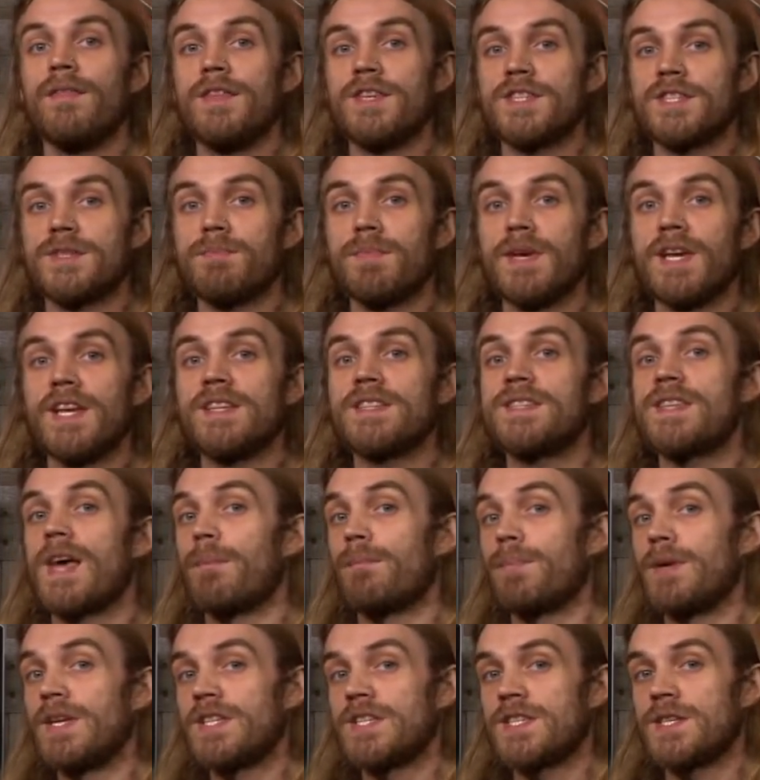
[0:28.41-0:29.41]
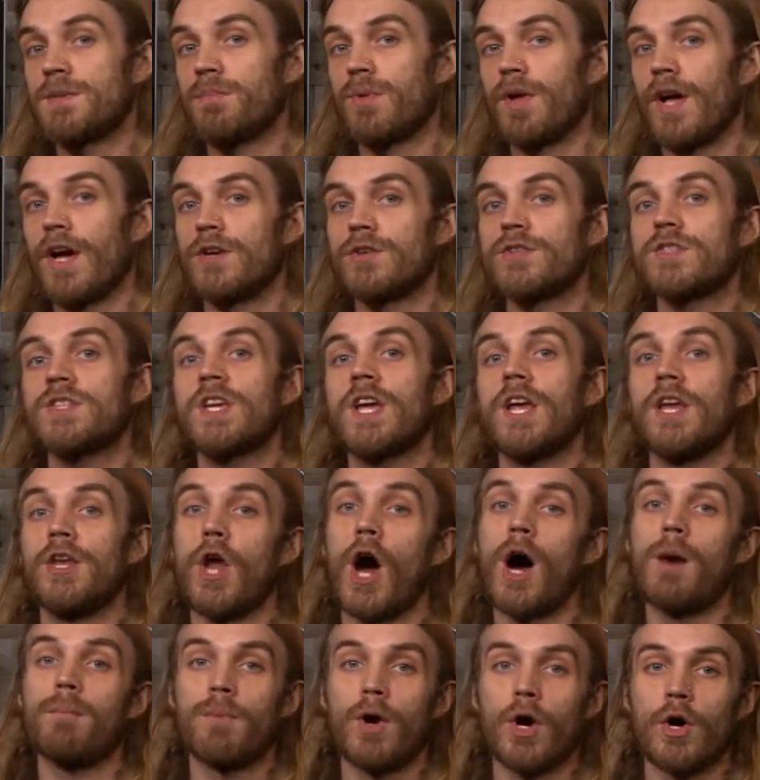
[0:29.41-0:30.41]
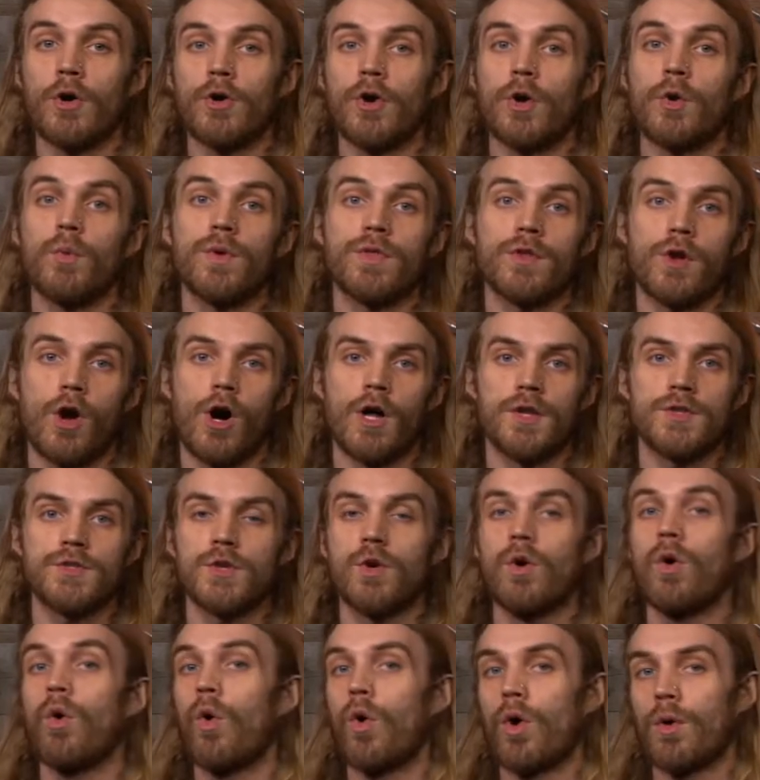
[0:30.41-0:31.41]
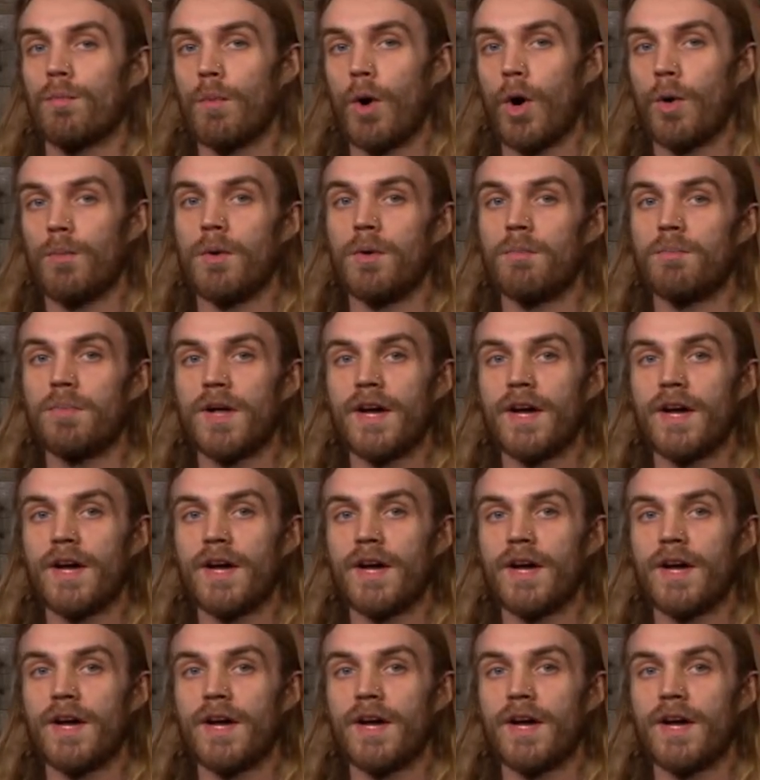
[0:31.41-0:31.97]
This means that P C players cannot partner with console or mobile